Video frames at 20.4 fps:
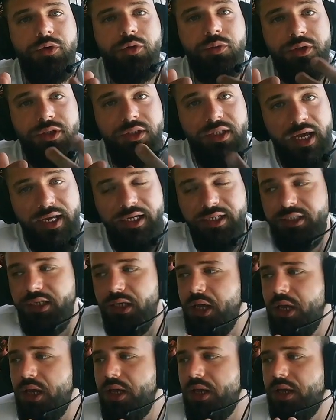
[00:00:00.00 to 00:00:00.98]
to attacks,
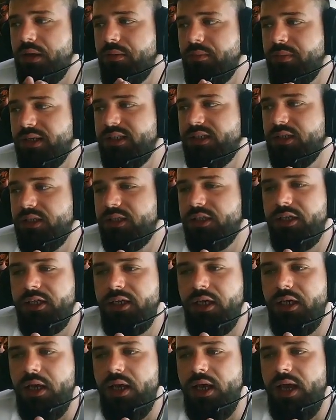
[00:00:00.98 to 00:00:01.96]
basically,
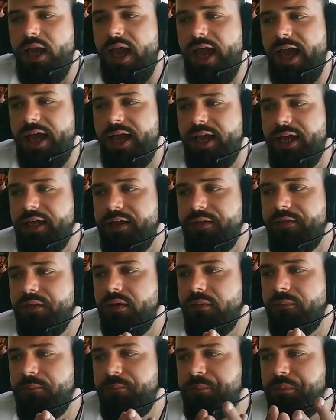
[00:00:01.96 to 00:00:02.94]
and
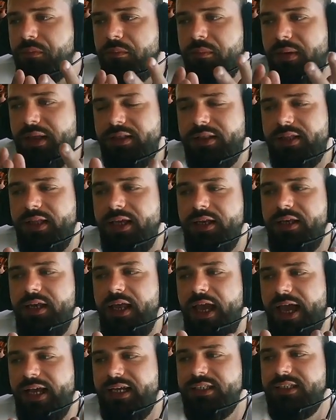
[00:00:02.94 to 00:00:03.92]
maintain
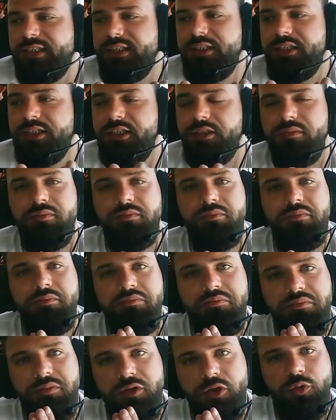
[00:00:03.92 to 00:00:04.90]
access
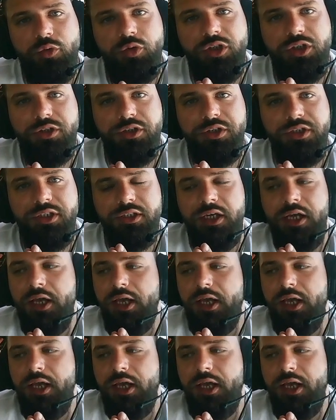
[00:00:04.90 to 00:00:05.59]
users